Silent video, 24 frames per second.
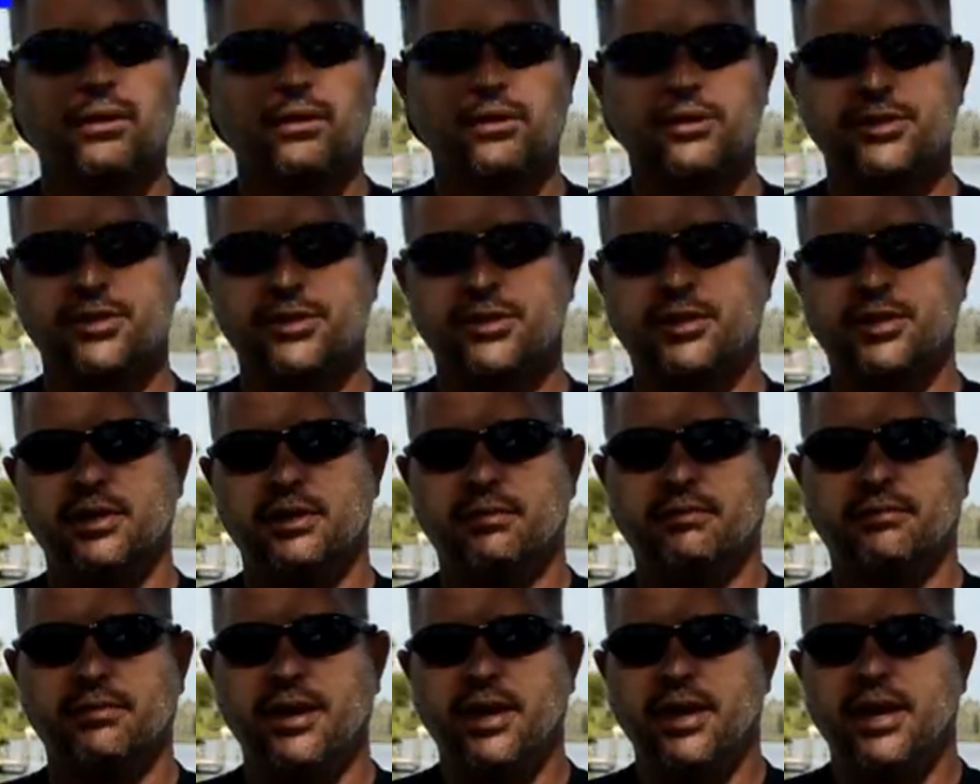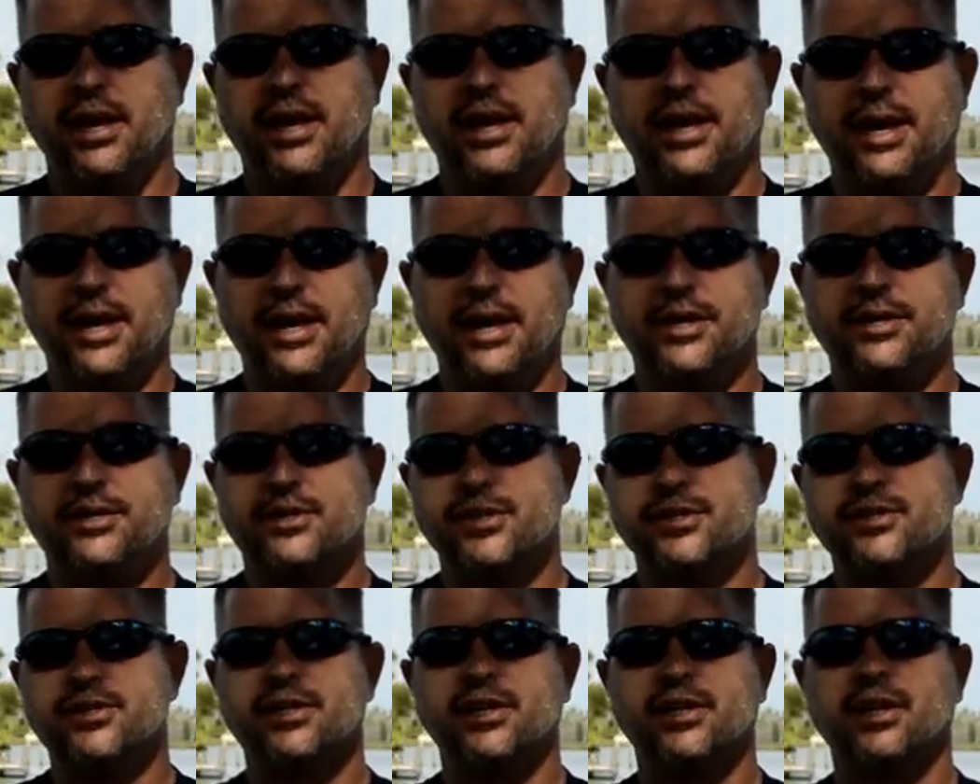just
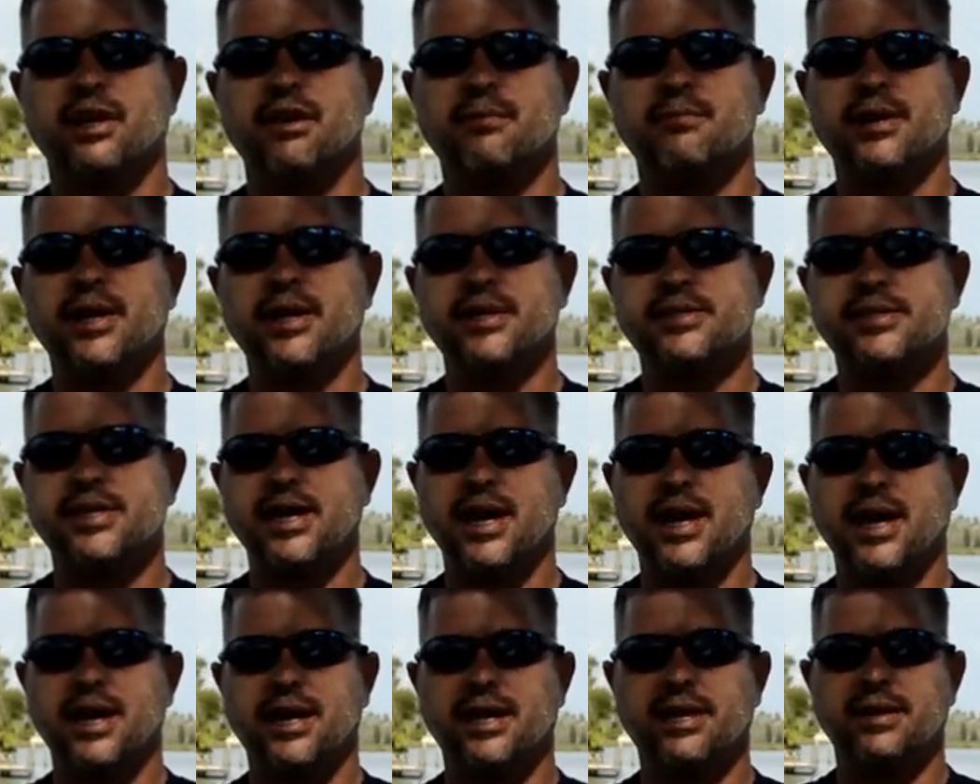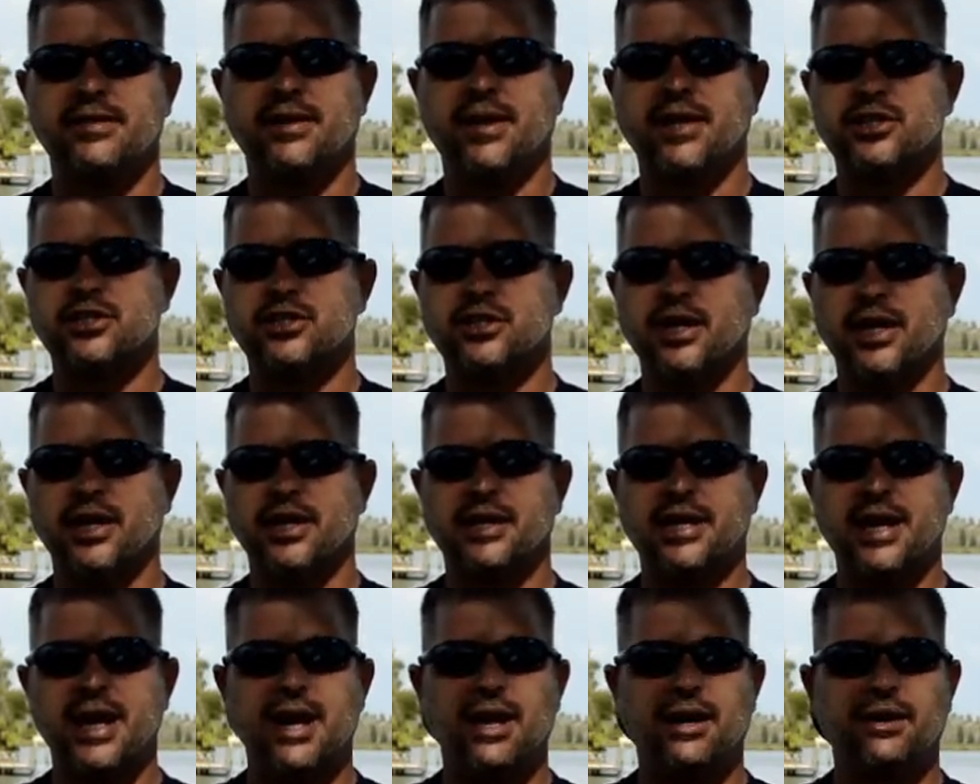engines that aren't maintained and they shut
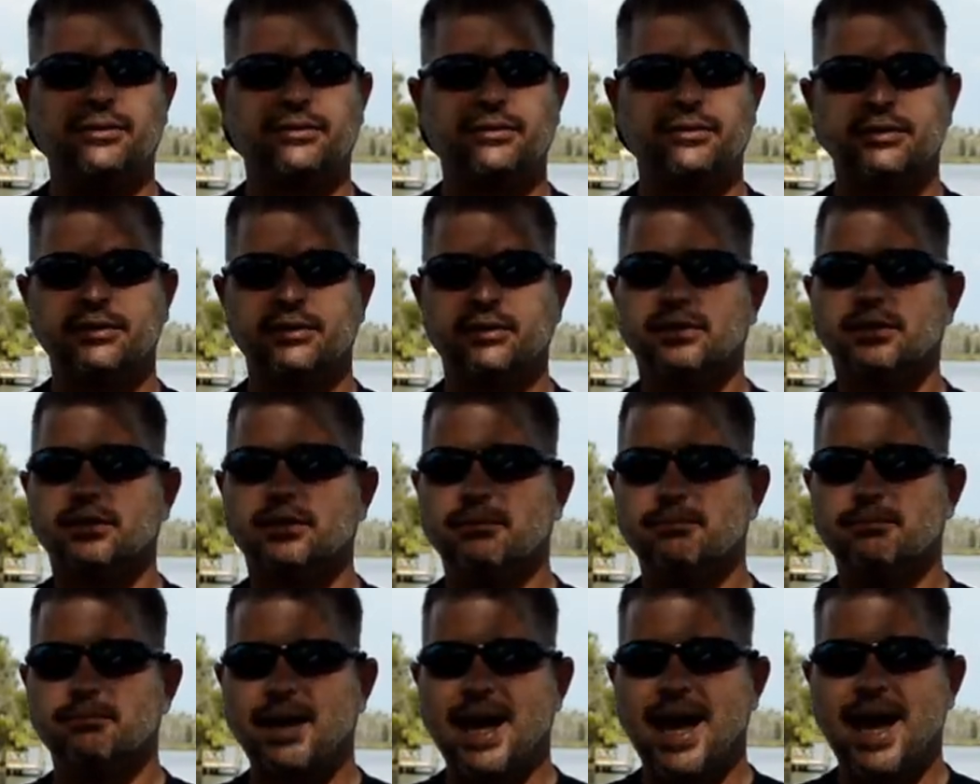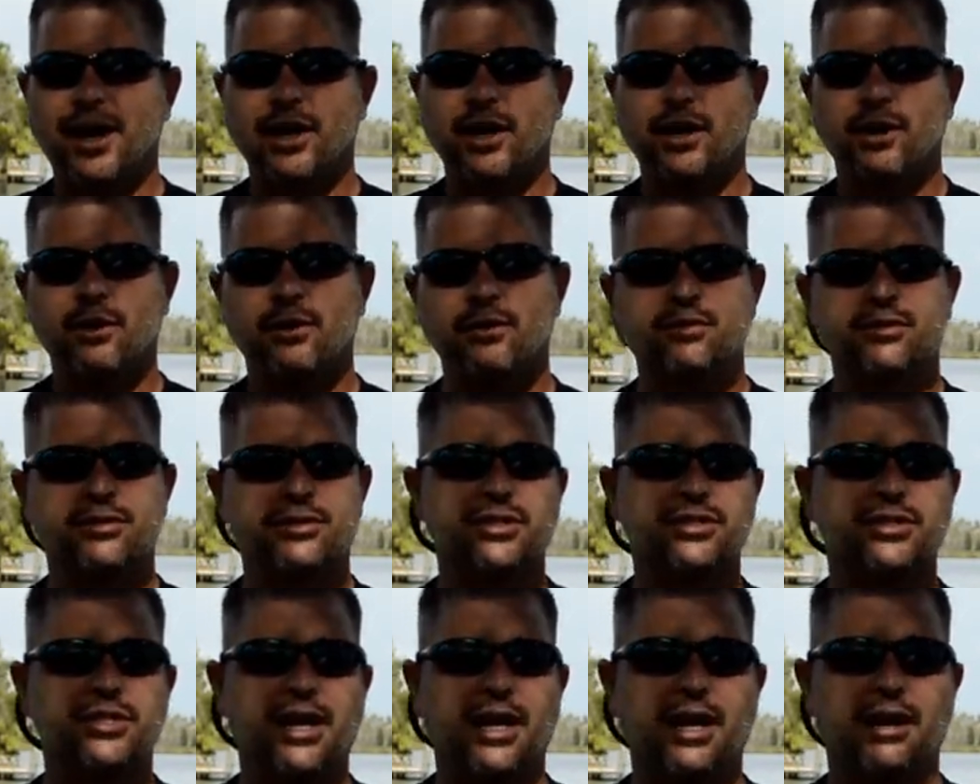down, bad
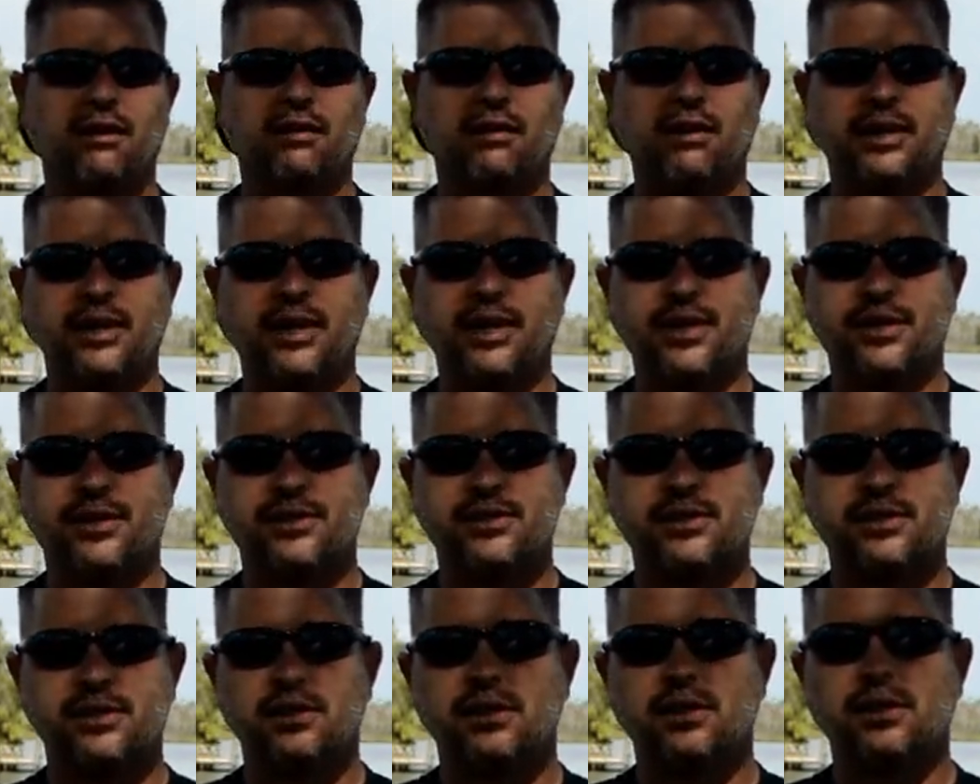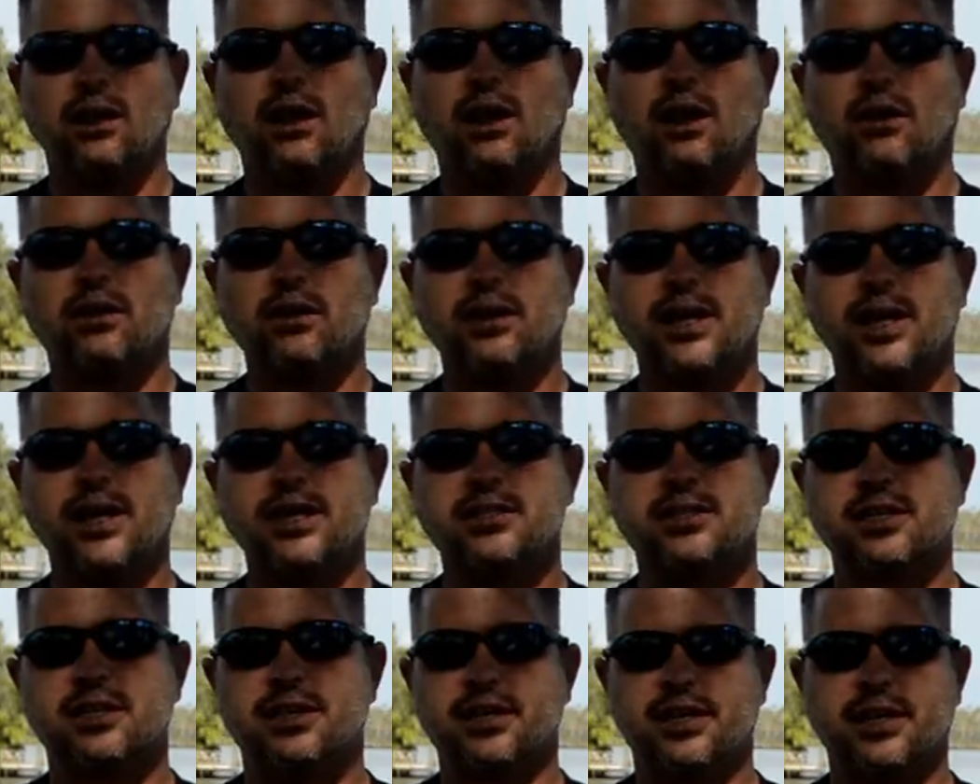hoses, air leaks, all
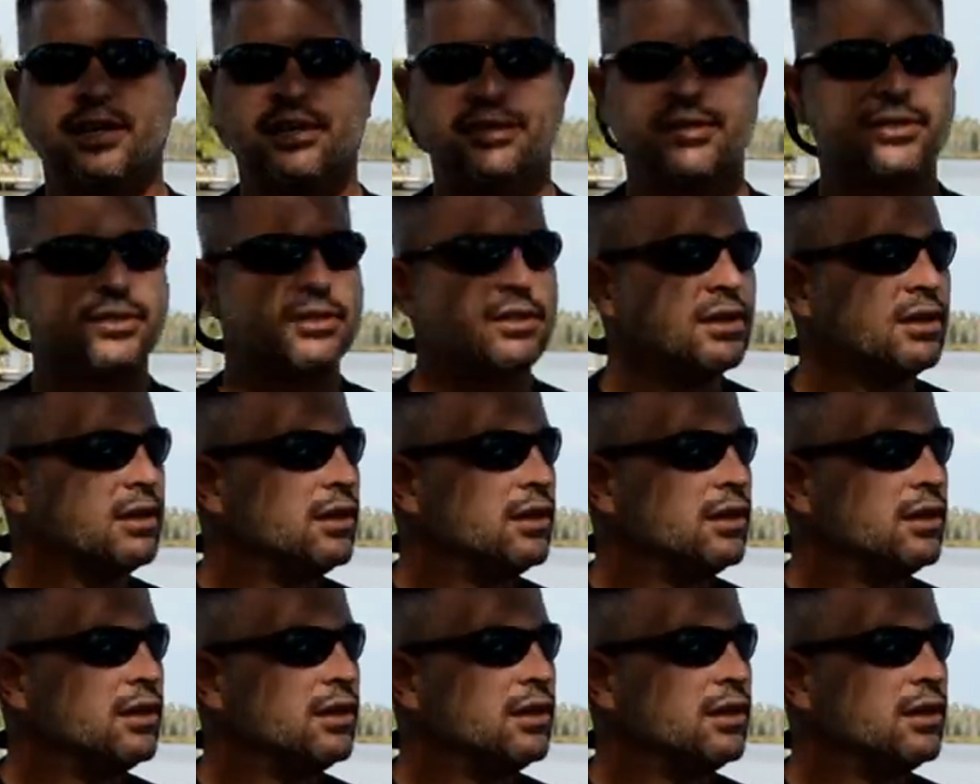kinds of things.